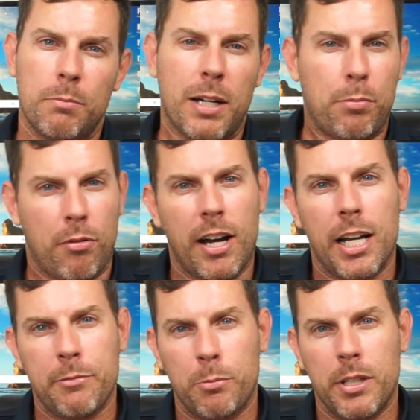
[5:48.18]
by
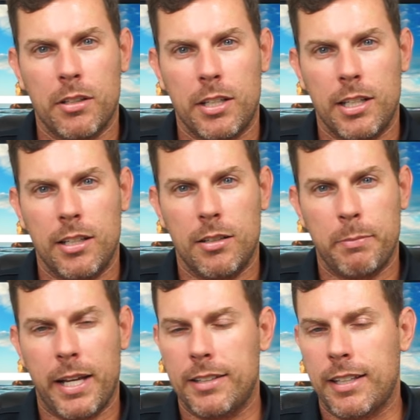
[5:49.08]
Pride Mobility
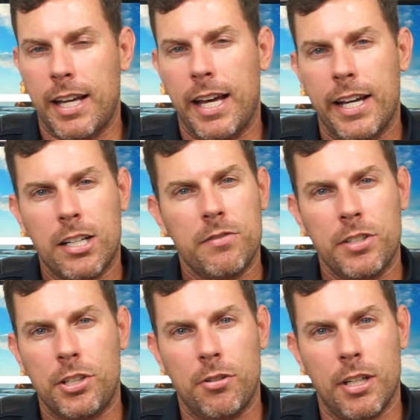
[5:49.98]
makes a heck of
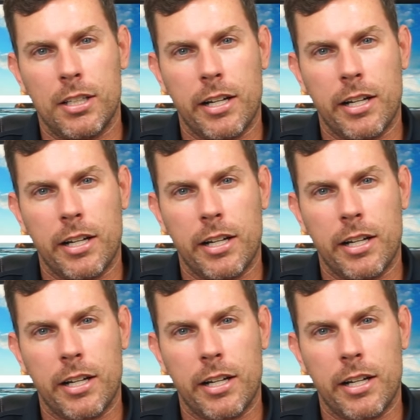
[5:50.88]
a unit.